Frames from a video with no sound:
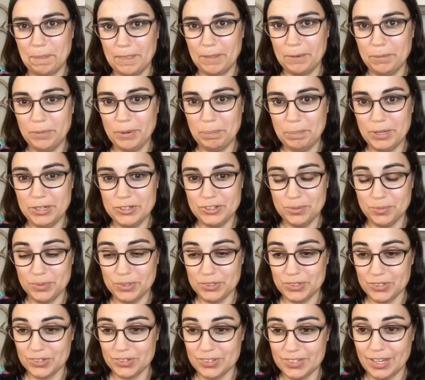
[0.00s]
what pigeon
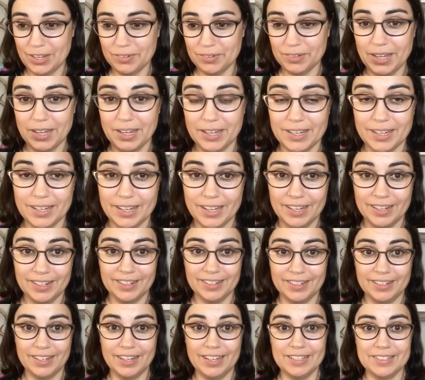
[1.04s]
whistles sound like,
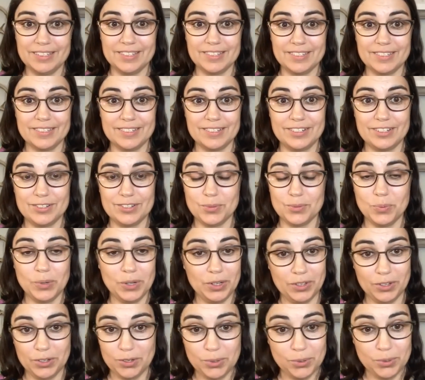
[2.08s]
and it's just one of
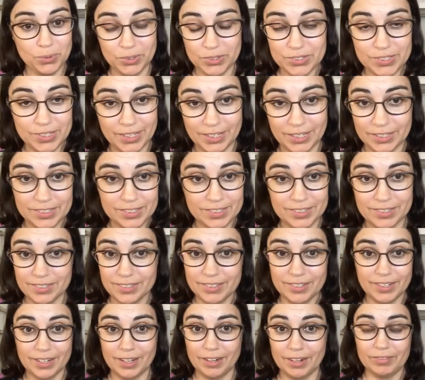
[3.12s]
the coolest things
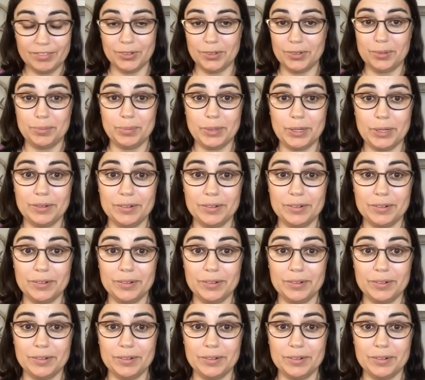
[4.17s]
that I've. So would